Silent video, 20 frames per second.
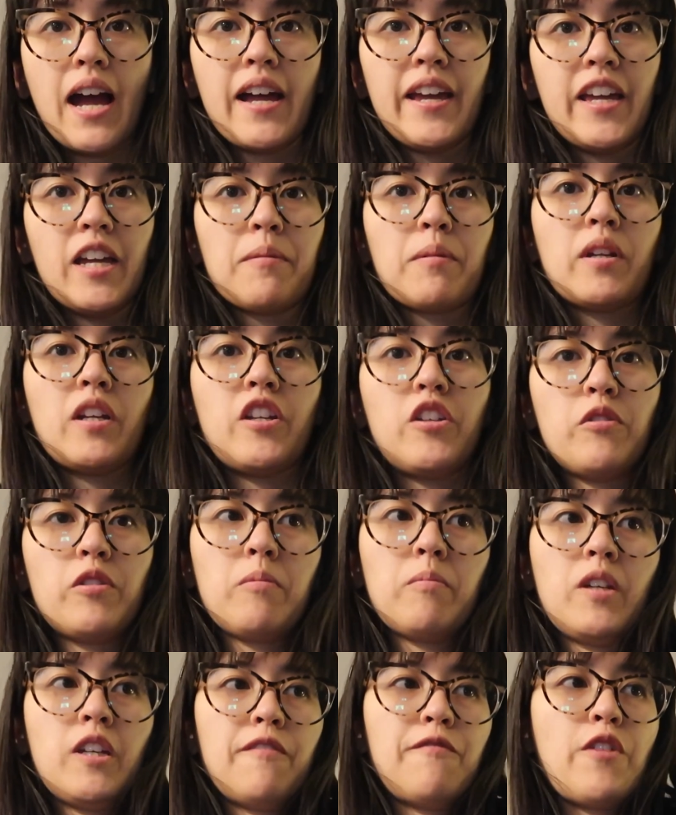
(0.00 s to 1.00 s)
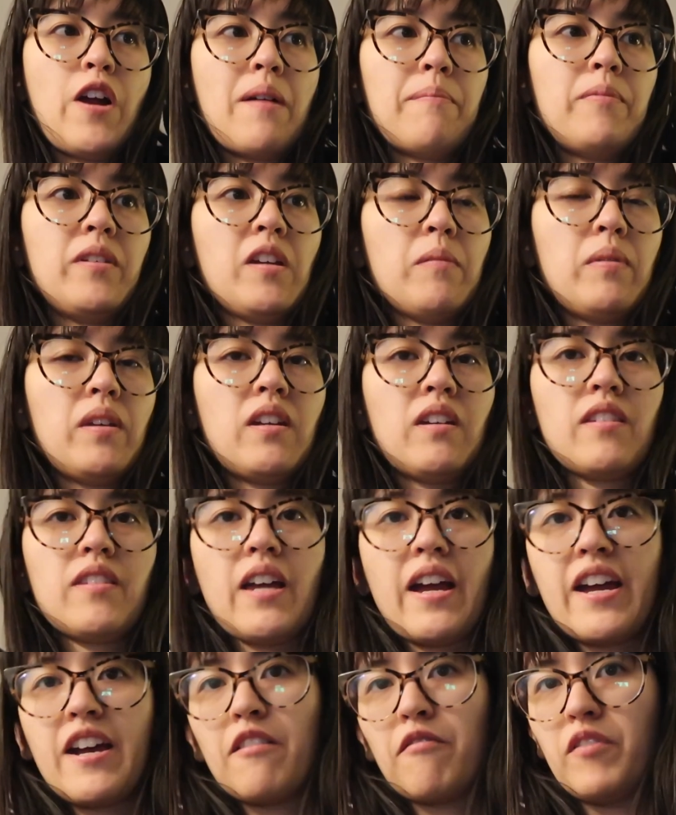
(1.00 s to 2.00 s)
I am gonna do some gift wrapping because
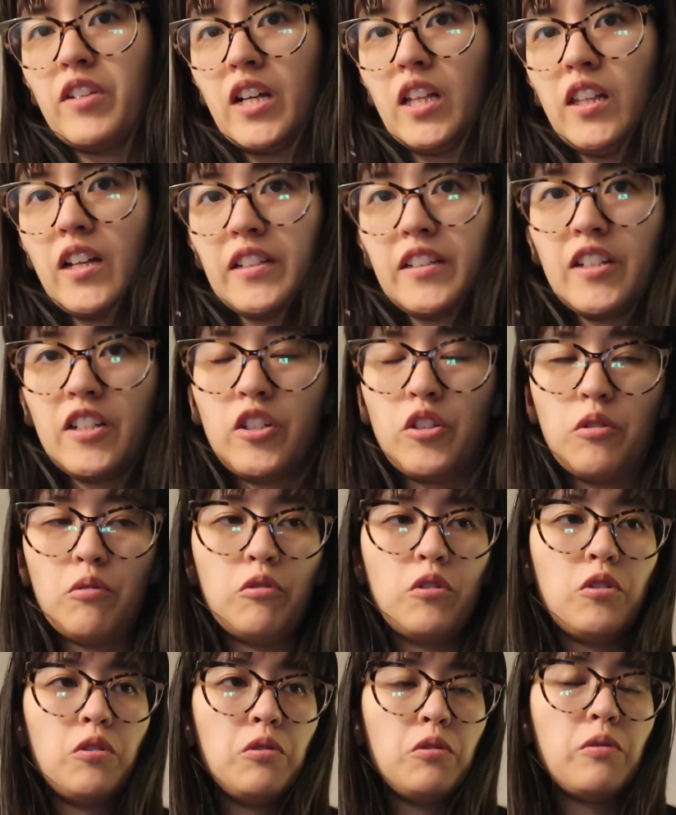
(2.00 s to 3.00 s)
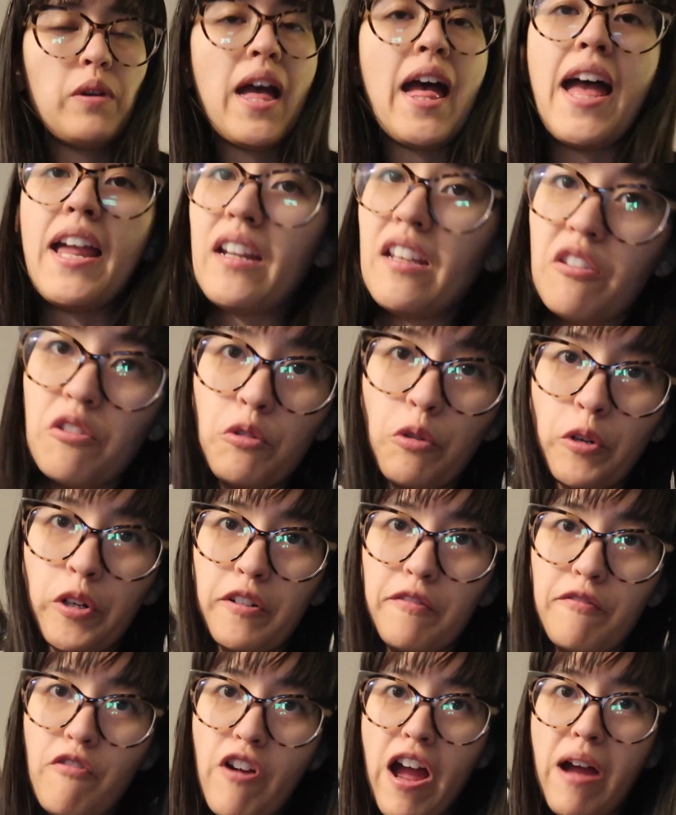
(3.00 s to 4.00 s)
I have neglected to do any sort
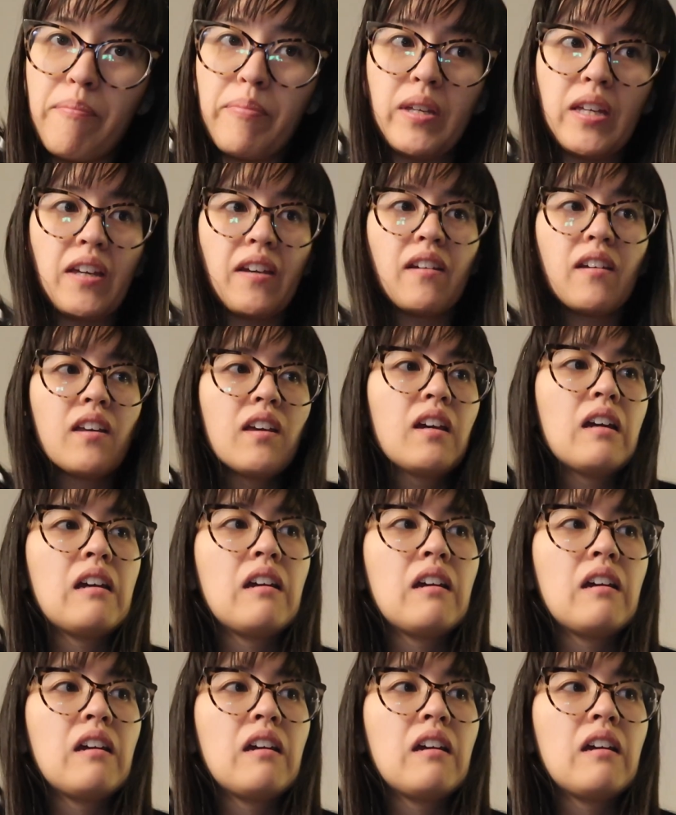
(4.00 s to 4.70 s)
of wrapping